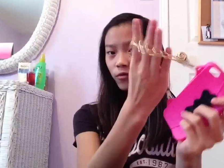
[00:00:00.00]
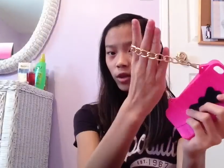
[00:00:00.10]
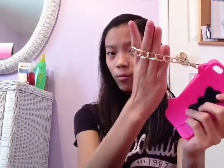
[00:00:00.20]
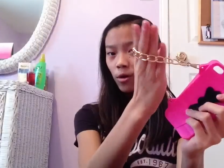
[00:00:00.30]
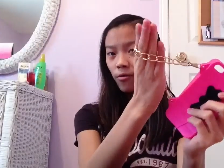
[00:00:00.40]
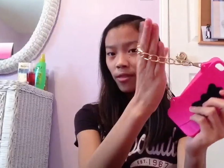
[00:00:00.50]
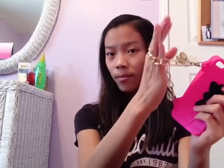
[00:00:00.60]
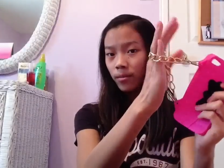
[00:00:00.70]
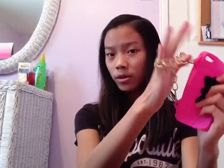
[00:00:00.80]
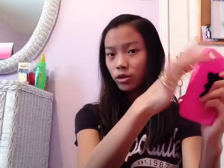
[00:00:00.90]
really wear it that
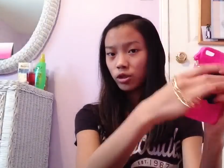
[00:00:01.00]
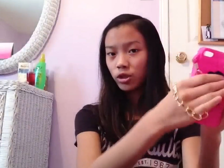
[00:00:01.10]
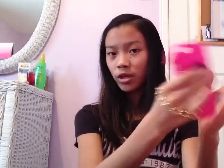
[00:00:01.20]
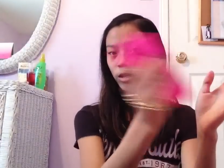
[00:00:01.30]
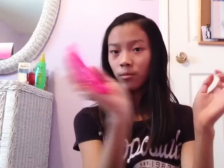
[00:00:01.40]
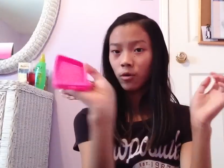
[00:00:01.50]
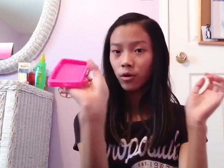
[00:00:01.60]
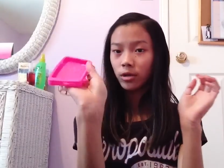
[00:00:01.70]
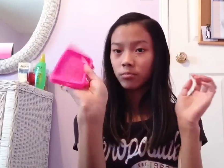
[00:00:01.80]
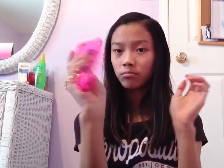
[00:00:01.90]
much
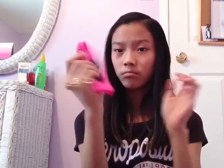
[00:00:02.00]
anymore.